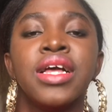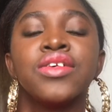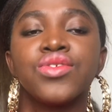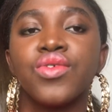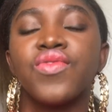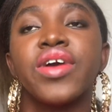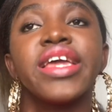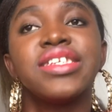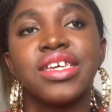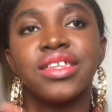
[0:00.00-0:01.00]
So for
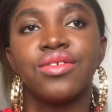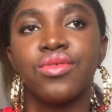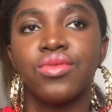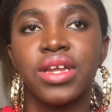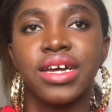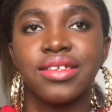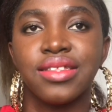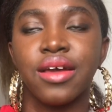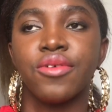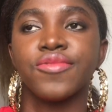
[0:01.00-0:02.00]
HND holders
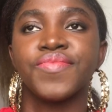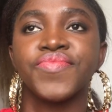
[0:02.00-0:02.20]
now,